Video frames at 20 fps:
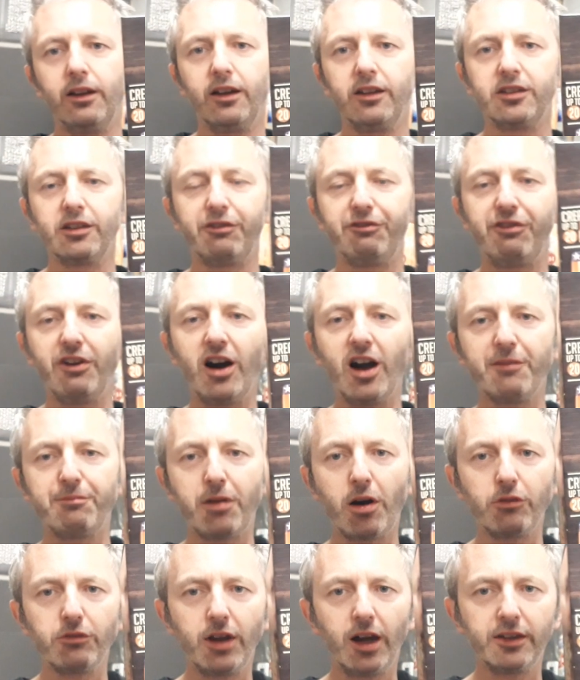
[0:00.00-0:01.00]
it's a
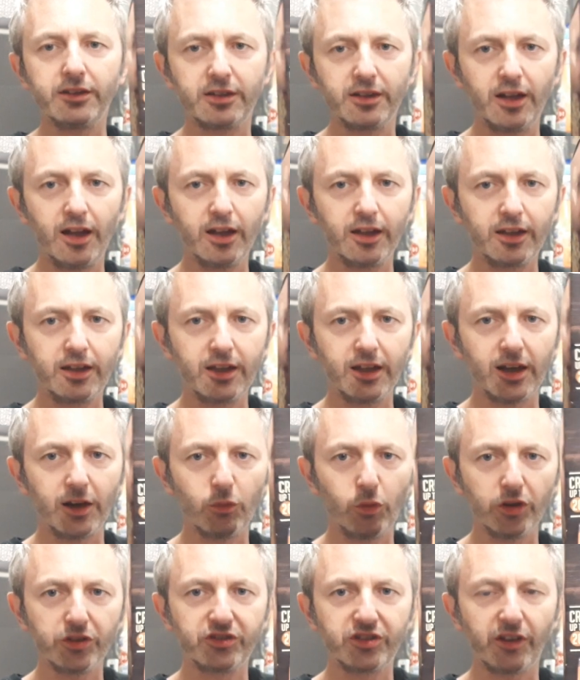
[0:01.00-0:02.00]
£5.99
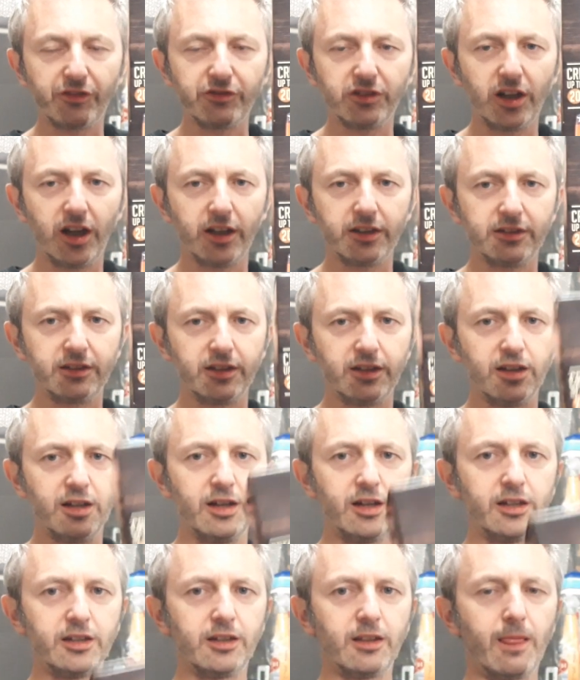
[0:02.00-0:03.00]
kit, was
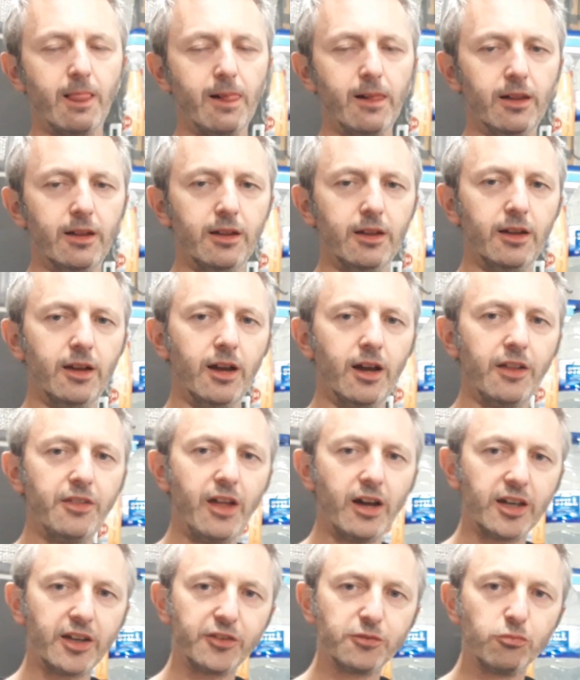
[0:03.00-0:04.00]
$7.99.
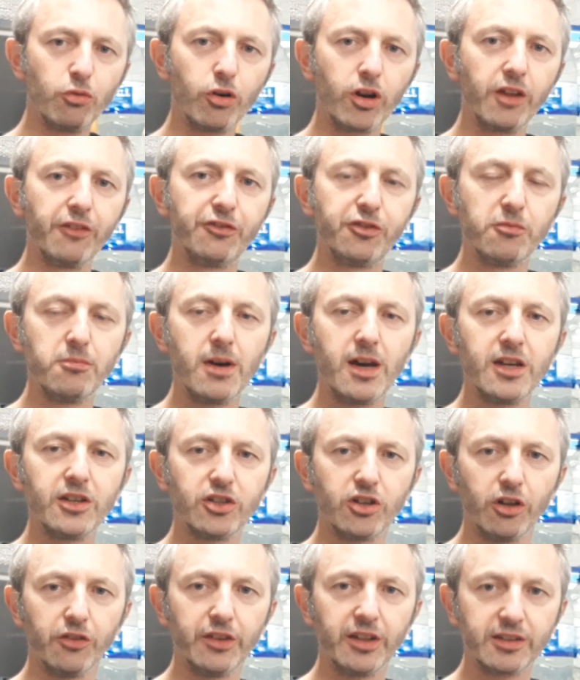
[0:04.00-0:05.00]
That gives more
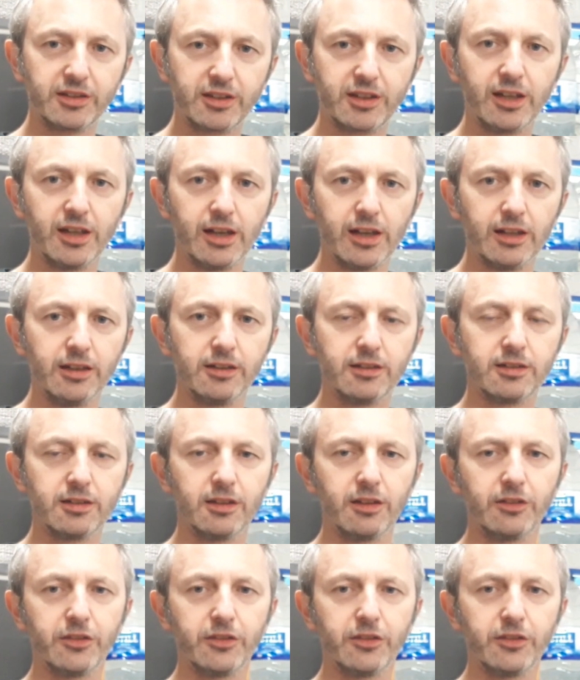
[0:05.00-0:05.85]
information on this kit